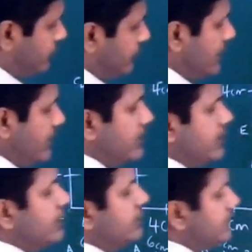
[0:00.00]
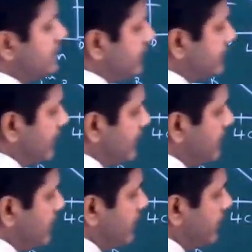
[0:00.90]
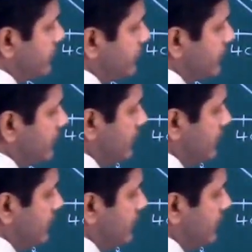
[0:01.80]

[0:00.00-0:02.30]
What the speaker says: C, 6 centimeters.